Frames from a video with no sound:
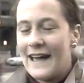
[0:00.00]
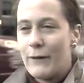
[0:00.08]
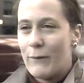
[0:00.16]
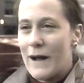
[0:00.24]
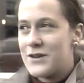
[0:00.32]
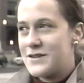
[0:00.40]
I
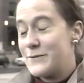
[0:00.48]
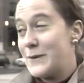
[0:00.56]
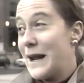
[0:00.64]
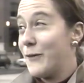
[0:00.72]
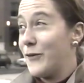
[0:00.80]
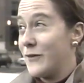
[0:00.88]
watched it
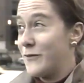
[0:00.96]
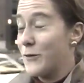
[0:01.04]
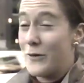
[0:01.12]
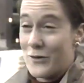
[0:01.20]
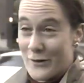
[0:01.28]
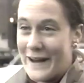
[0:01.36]
when I was in
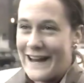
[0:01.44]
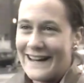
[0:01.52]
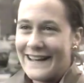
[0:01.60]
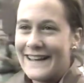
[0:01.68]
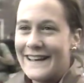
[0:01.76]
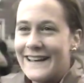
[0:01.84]
fourth grade,
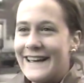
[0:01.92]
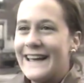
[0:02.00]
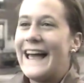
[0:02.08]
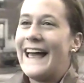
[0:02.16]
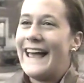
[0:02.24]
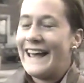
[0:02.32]

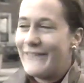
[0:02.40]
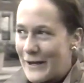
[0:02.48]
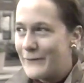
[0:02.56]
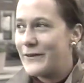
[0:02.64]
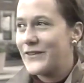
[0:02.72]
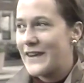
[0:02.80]

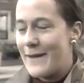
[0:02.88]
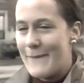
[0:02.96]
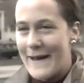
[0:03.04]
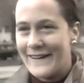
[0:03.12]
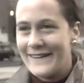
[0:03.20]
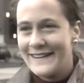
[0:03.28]
when it first
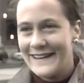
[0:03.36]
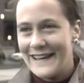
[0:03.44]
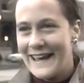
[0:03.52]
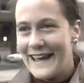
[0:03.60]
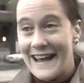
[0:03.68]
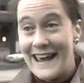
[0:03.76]
came out,
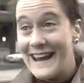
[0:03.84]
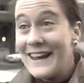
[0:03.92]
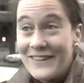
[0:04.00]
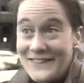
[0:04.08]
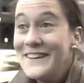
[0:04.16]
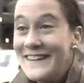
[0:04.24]
and I, and
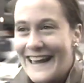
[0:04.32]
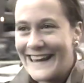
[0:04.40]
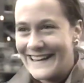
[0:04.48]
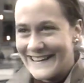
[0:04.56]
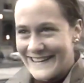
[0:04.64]
I still like it.